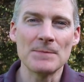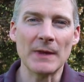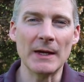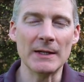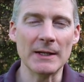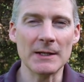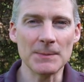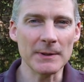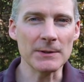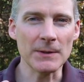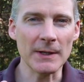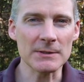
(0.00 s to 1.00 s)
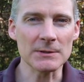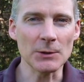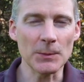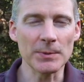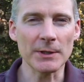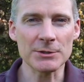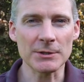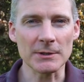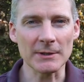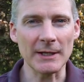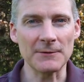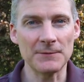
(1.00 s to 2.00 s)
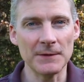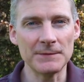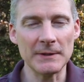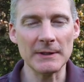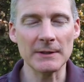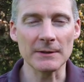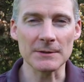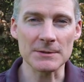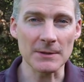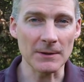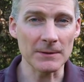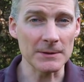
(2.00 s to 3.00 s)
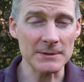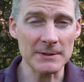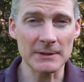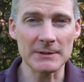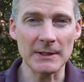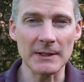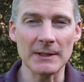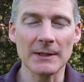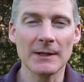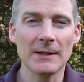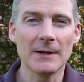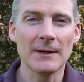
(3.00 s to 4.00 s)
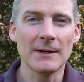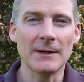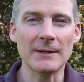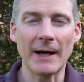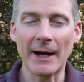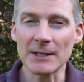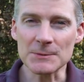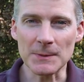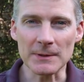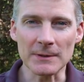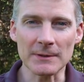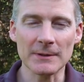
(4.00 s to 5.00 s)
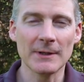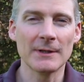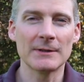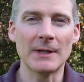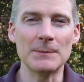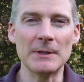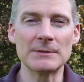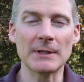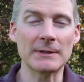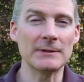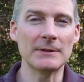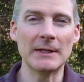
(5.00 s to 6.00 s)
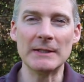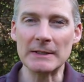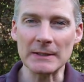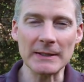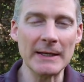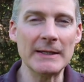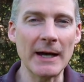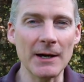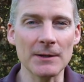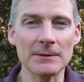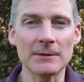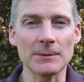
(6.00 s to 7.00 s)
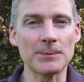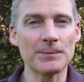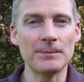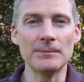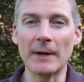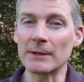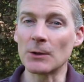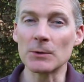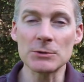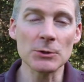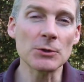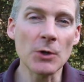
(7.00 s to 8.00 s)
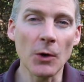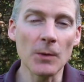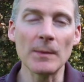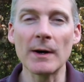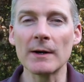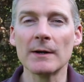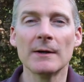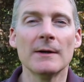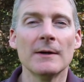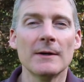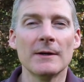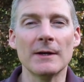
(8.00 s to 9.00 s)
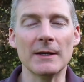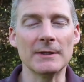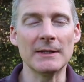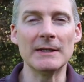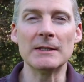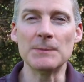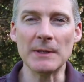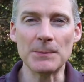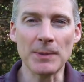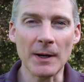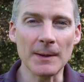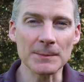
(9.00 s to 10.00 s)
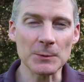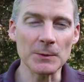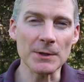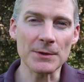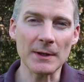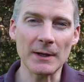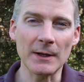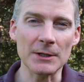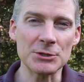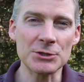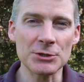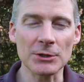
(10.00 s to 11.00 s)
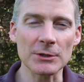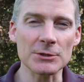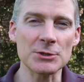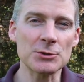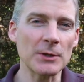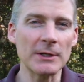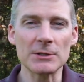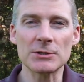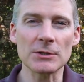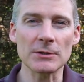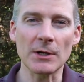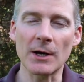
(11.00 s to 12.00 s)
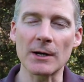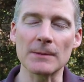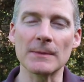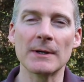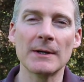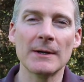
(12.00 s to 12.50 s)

And anybody who has low blood sugar, like 50 or so, or 60, in the hospital, that means that they need to lay down, they might go into a coma, and they need to be pumped with sugar straight into their arm.